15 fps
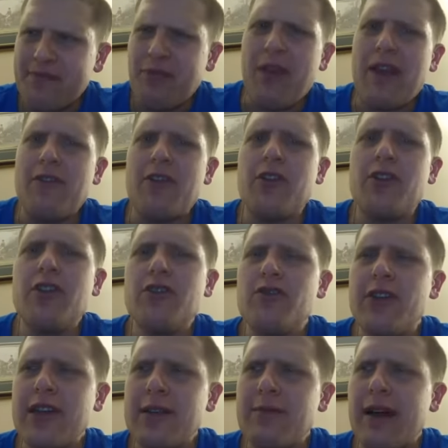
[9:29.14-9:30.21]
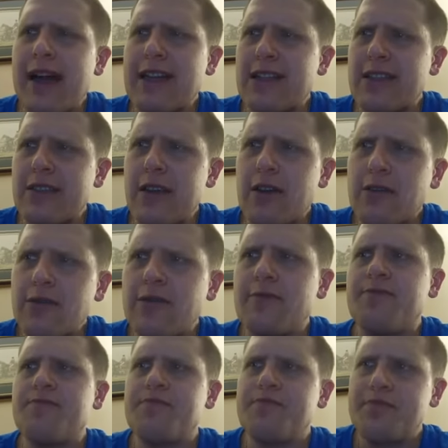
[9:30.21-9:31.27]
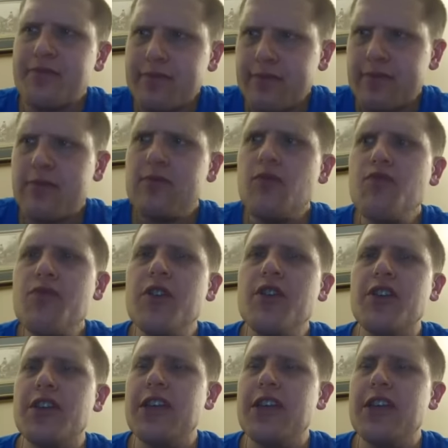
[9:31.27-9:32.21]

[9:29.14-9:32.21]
If you're going to drink it by itself, you